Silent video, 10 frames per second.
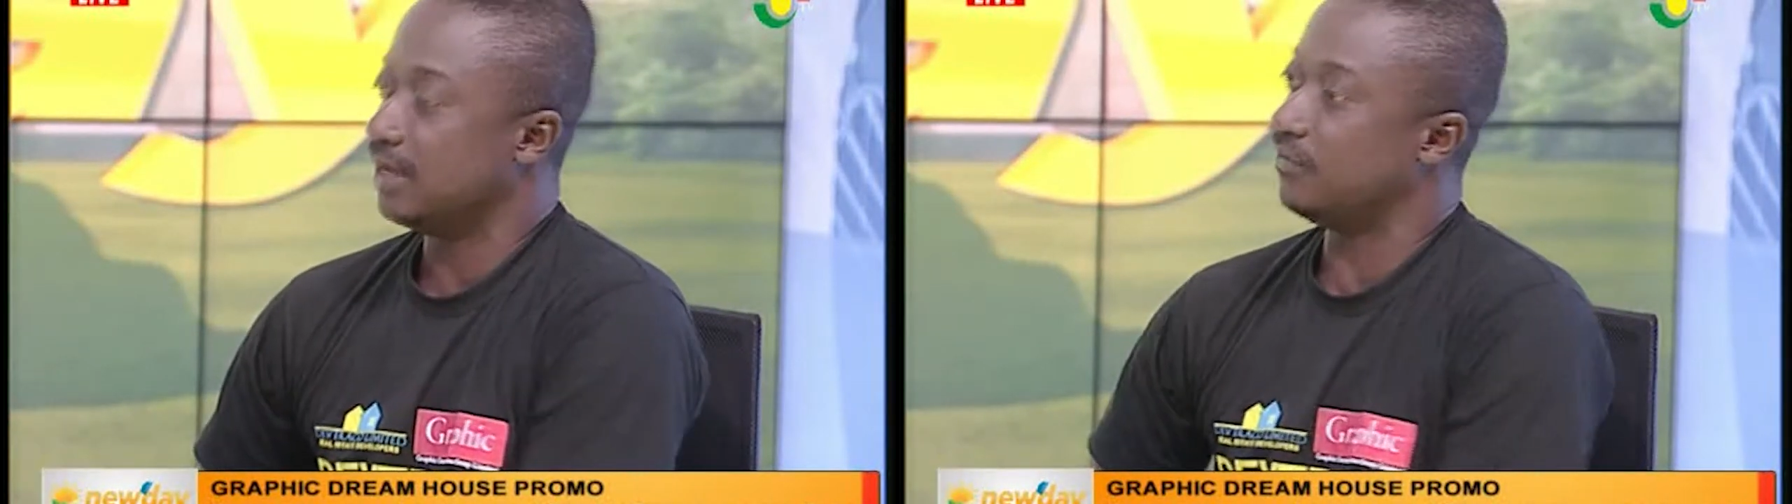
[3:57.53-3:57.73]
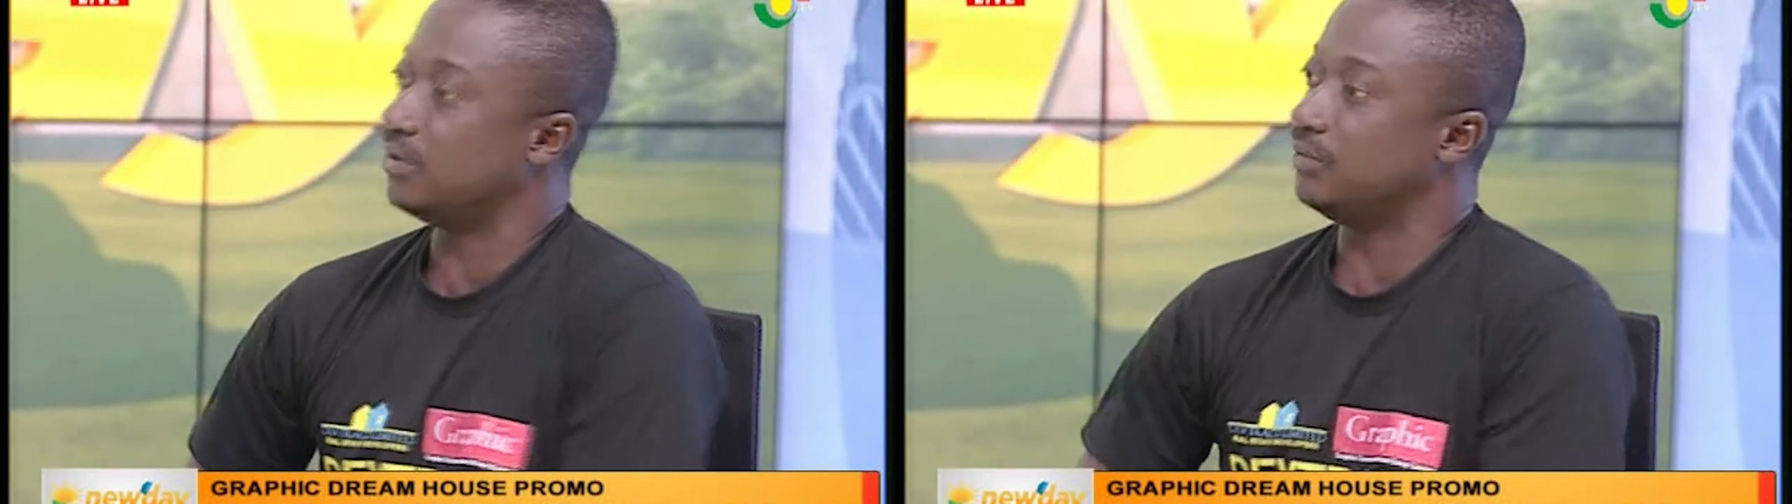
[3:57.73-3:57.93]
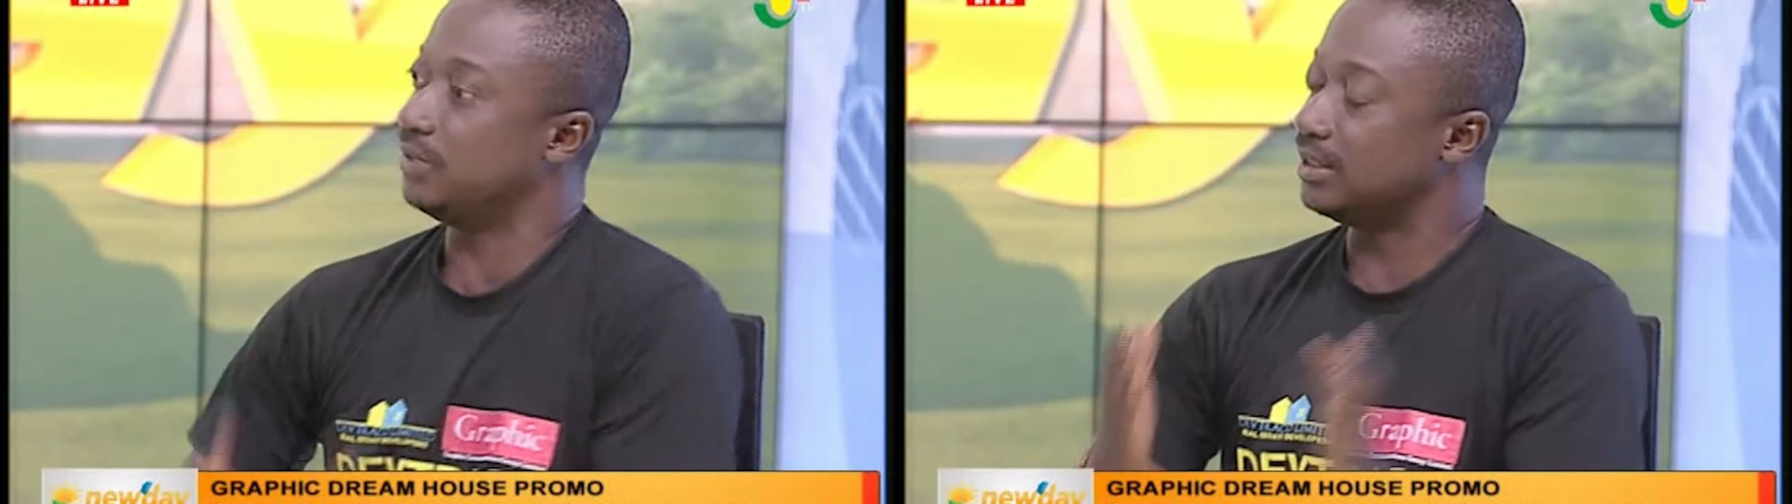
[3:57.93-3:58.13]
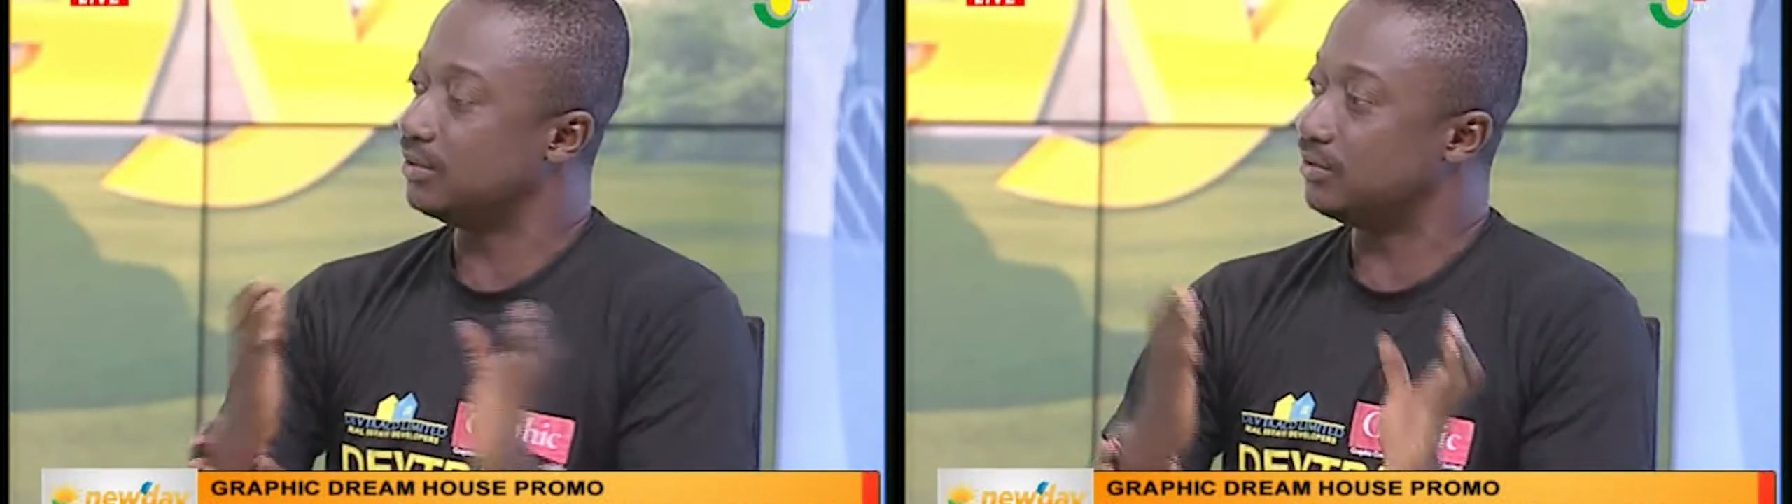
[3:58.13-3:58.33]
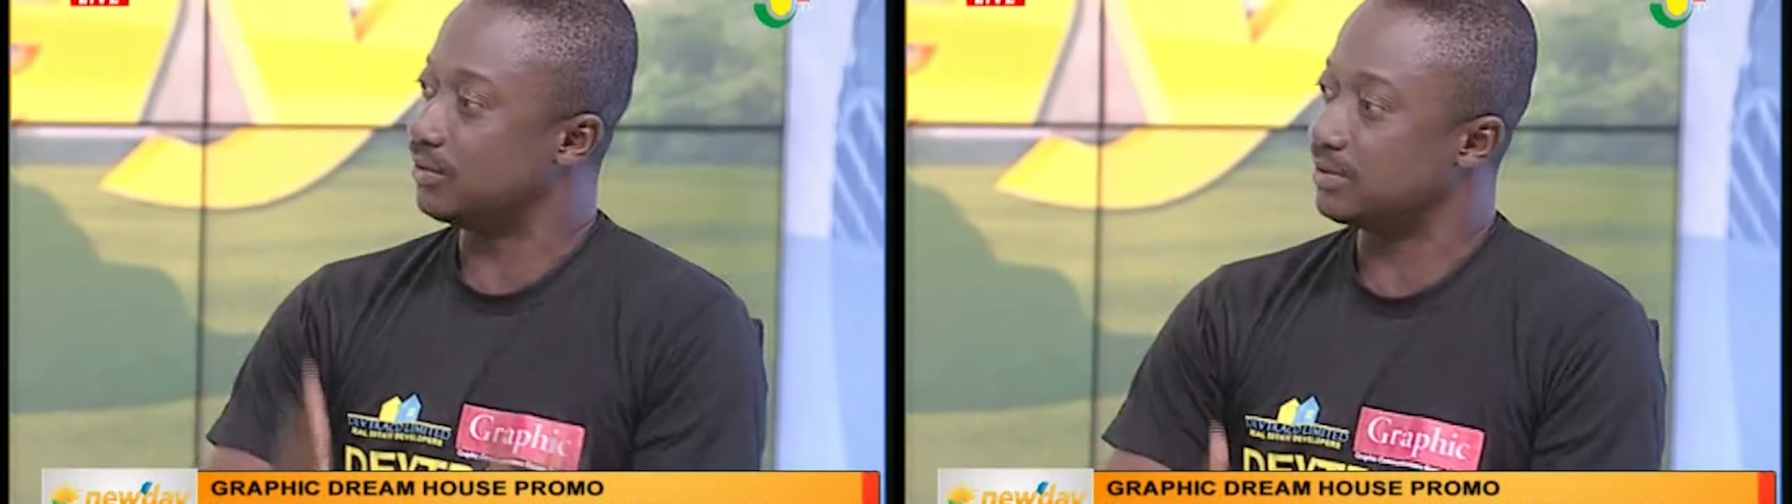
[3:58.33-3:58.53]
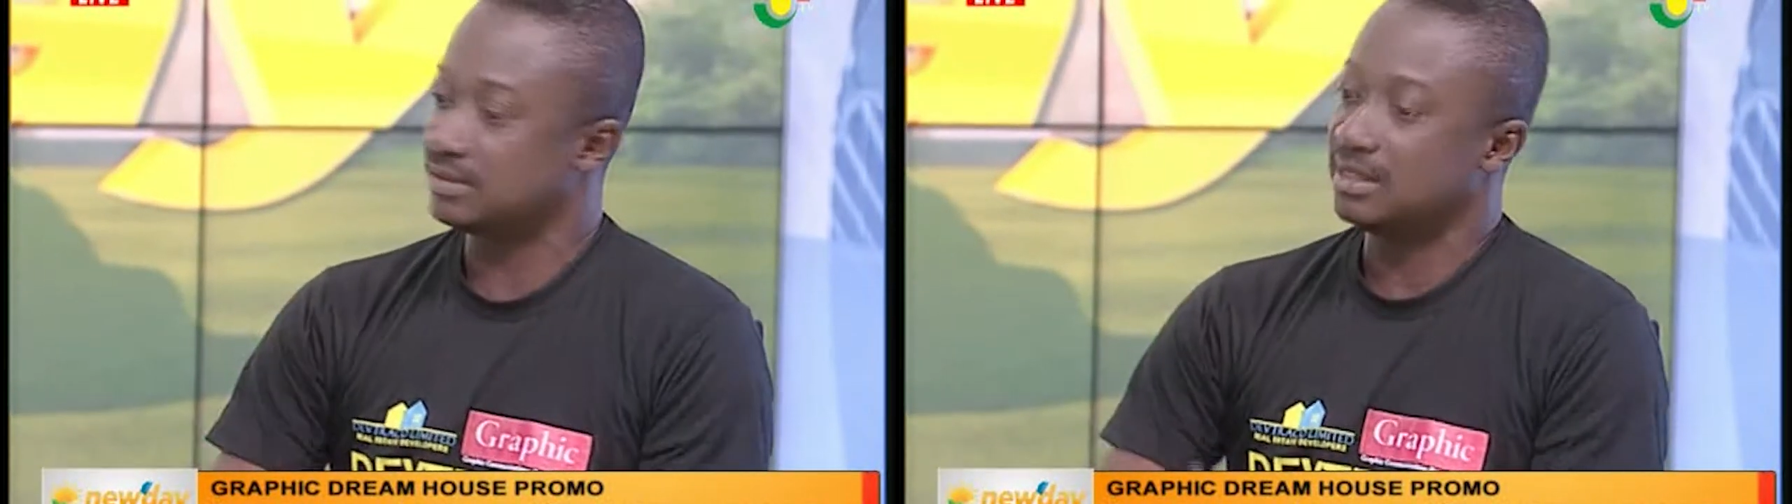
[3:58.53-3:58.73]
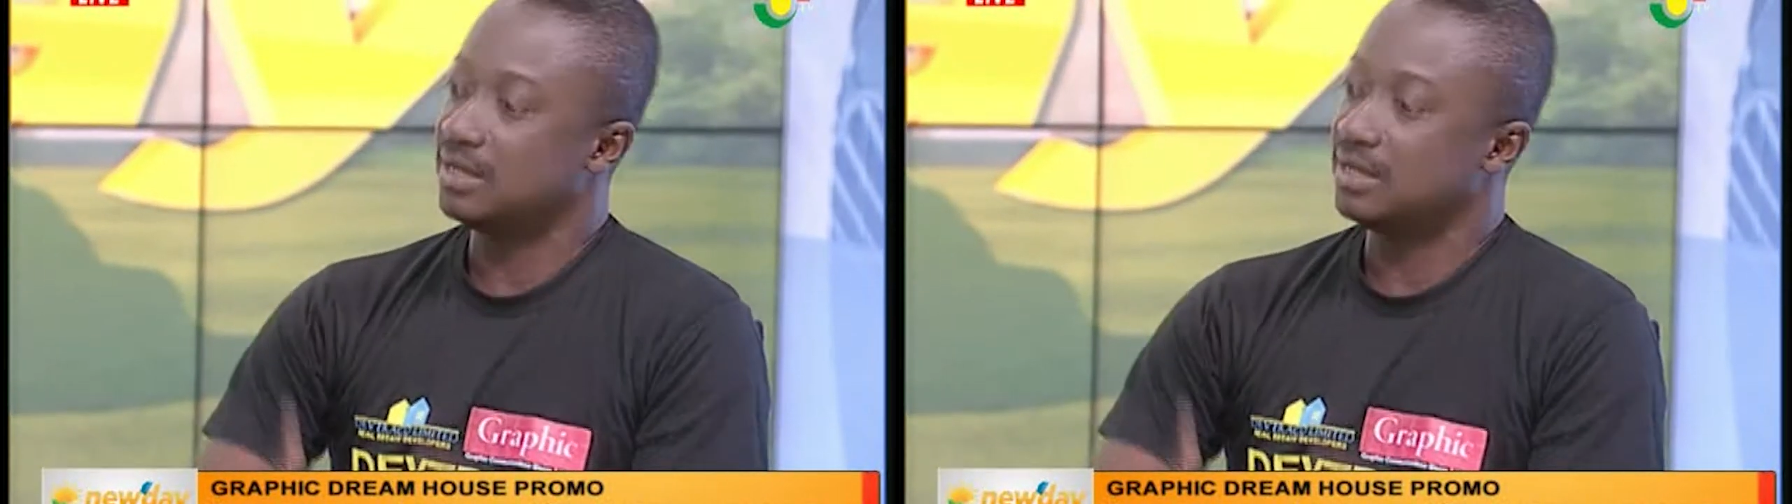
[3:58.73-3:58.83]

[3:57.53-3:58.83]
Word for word: And for the weekly draws,